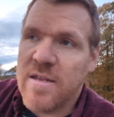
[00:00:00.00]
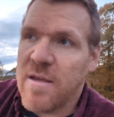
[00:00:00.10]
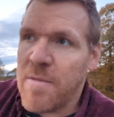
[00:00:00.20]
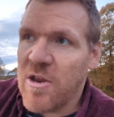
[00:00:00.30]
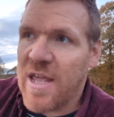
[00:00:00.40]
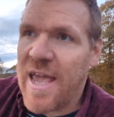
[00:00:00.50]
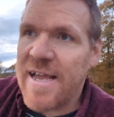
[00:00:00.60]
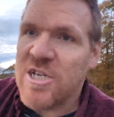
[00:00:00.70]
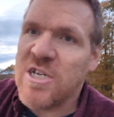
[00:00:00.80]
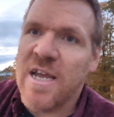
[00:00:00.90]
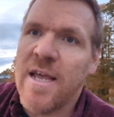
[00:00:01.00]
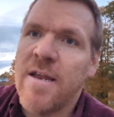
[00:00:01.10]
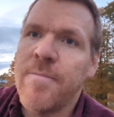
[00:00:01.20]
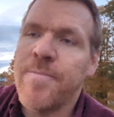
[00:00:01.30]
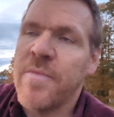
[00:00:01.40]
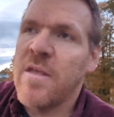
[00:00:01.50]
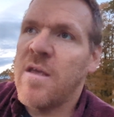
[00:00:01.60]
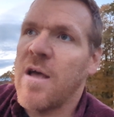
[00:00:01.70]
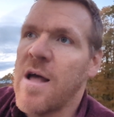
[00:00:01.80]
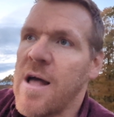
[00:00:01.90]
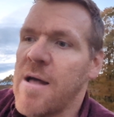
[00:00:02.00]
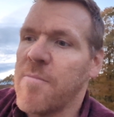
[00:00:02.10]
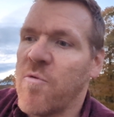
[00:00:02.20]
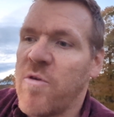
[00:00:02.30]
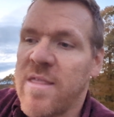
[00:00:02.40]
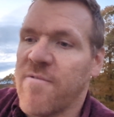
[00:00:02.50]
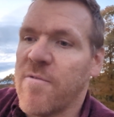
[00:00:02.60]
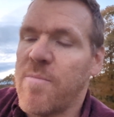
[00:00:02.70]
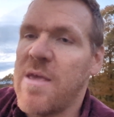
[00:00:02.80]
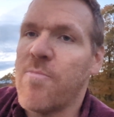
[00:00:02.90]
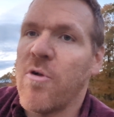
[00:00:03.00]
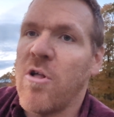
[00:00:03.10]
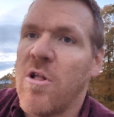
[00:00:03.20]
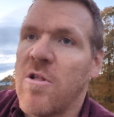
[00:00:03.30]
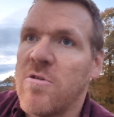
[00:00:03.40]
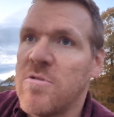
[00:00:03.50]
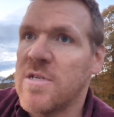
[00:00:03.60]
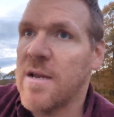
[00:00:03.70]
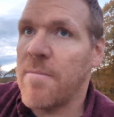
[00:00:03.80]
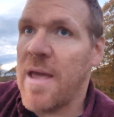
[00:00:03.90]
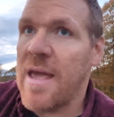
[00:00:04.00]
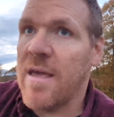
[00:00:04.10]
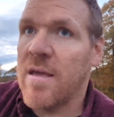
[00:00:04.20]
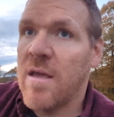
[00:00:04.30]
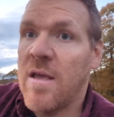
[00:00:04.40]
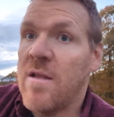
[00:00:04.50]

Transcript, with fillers: communication um, with different people, who's going to make